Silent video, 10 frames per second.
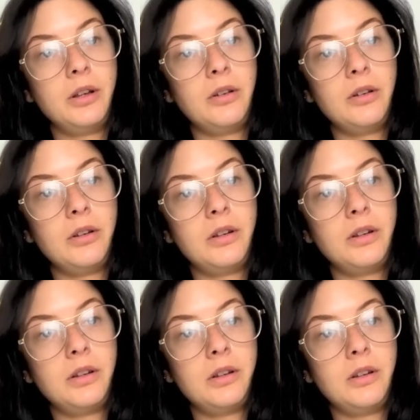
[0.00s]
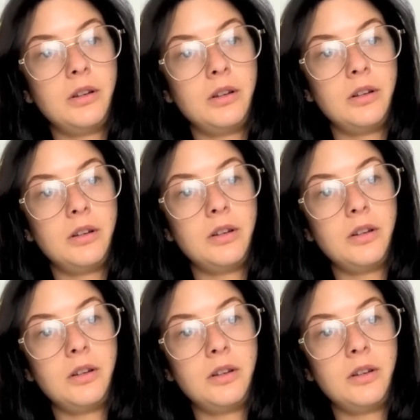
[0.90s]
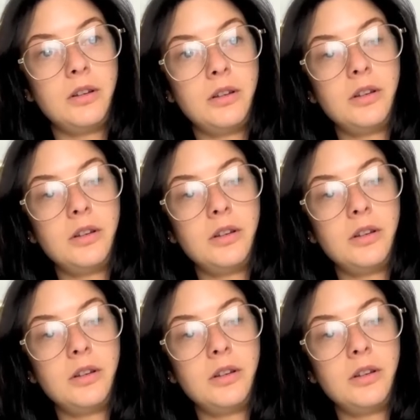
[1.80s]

Nobody speaks.